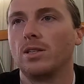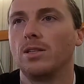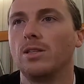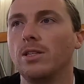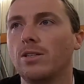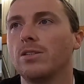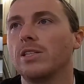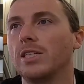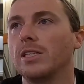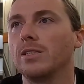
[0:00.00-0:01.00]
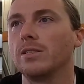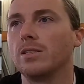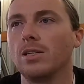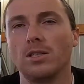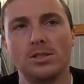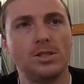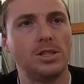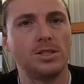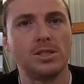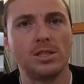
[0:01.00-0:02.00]
literally
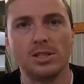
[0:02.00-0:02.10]
just,